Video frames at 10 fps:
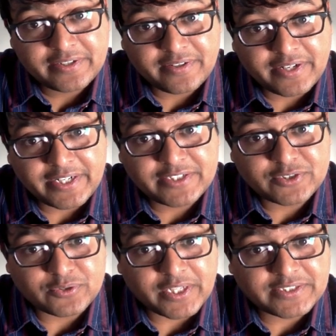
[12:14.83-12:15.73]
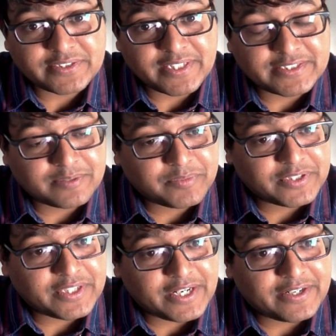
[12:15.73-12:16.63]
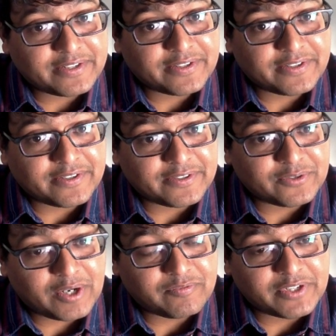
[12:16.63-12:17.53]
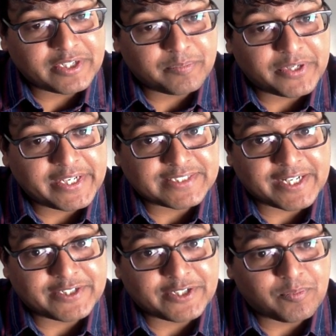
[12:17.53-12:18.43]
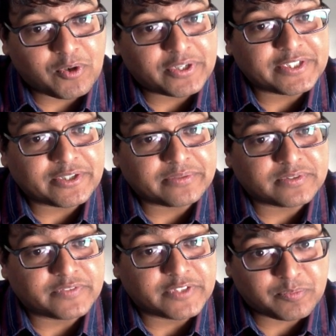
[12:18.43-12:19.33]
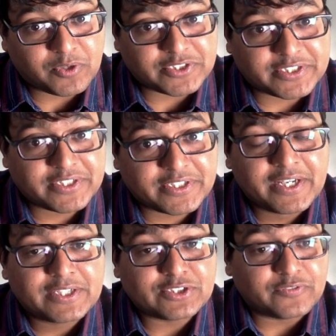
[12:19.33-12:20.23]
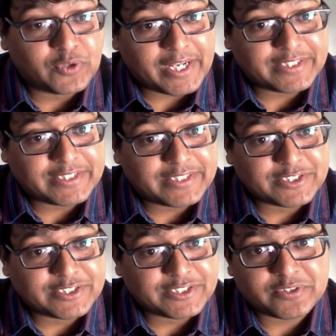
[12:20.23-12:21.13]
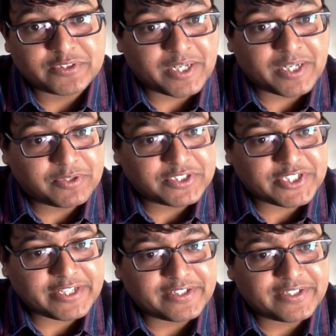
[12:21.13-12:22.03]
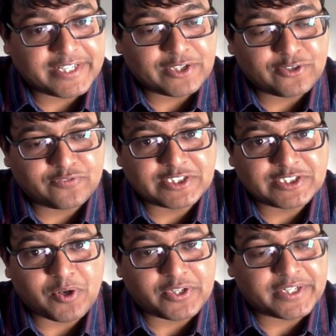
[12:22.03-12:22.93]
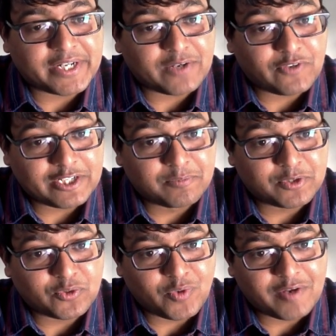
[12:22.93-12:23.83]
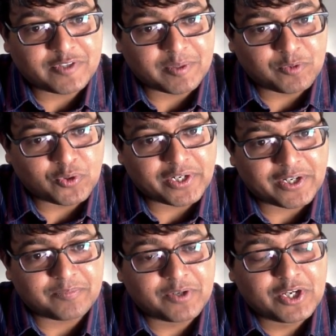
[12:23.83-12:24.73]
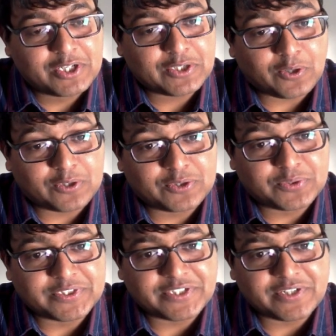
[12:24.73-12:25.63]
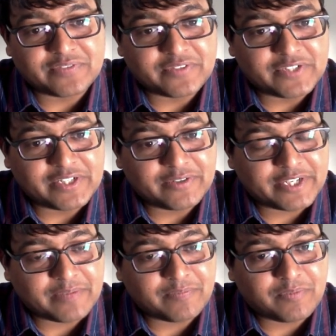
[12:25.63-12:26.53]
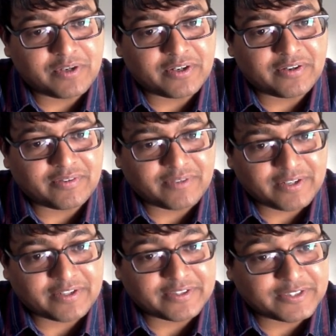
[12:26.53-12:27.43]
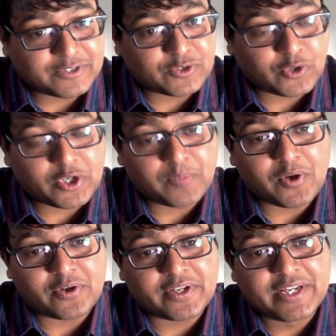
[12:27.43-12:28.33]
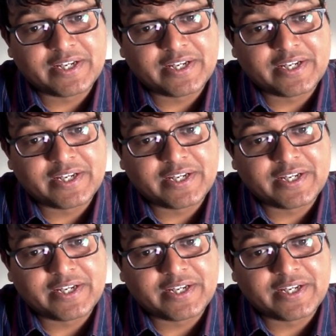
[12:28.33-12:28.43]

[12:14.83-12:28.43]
right? So that's, that's something that, uh, you know, I'm really pretty excited about in terms of this project. So if you like this video, subscribe to the channel, tell your friends about it, and welcome to the Wave Crypto Club. All through this year, we will keep uh, uh, you know, talking about